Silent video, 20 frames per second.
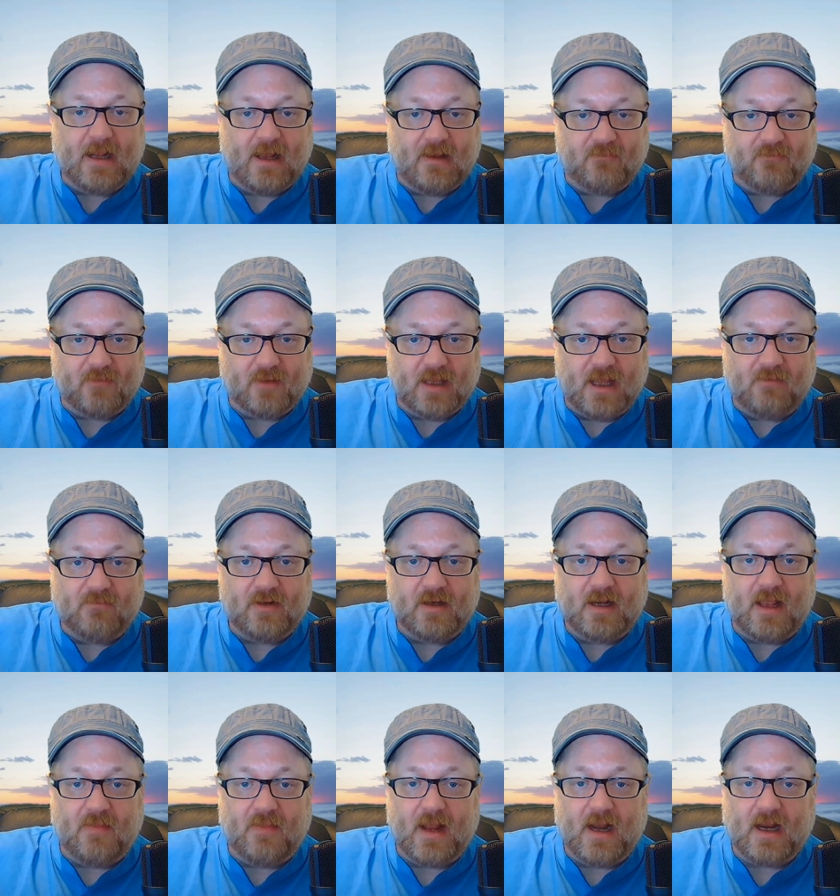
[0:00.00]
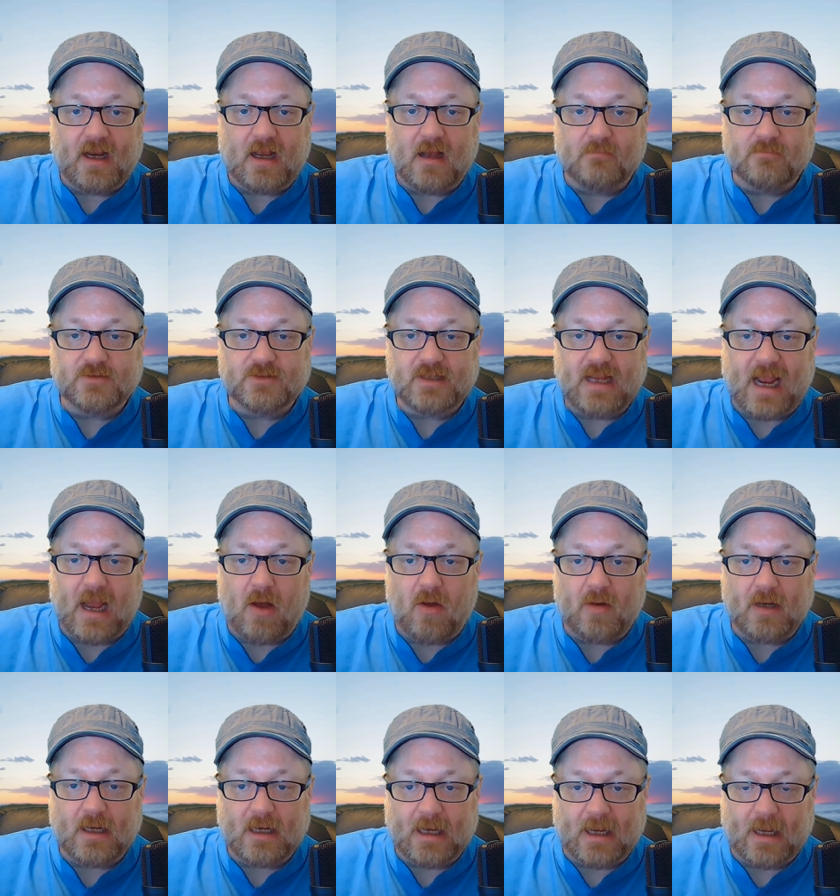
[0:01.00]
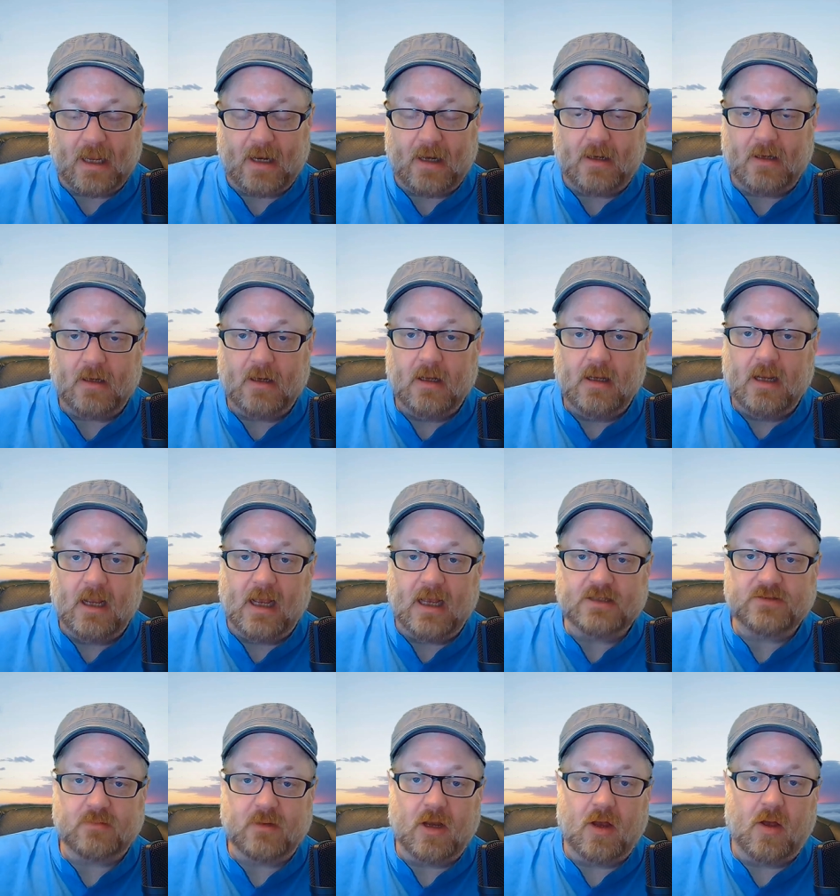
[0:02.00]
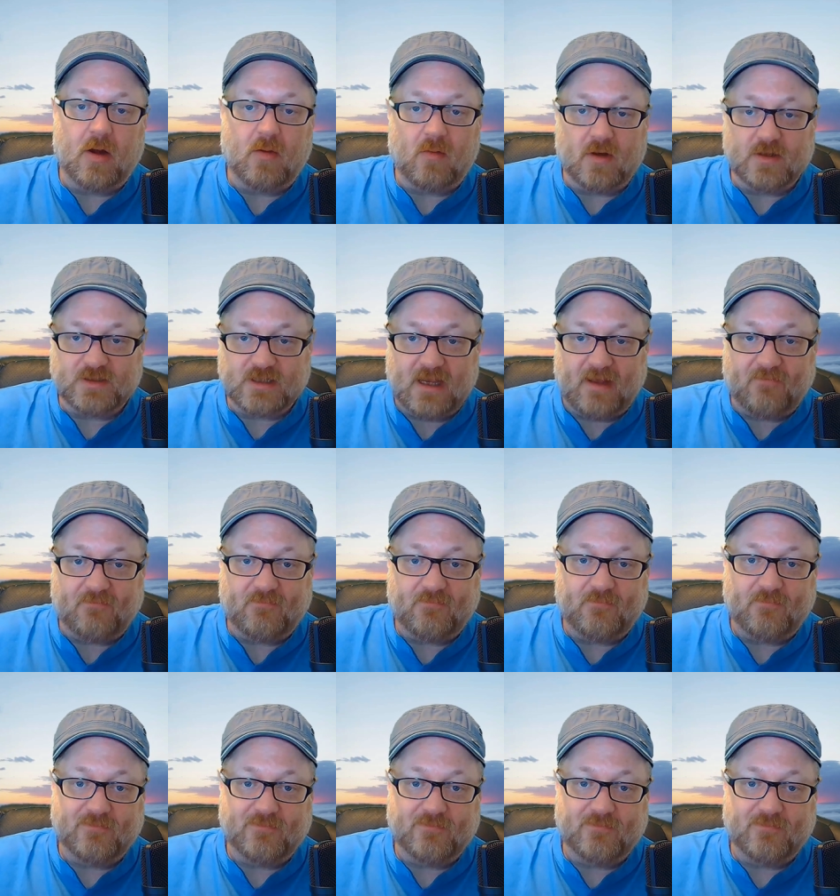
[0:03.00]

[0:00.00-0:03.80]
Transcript: F11, and then it comes down again as we go towards F16,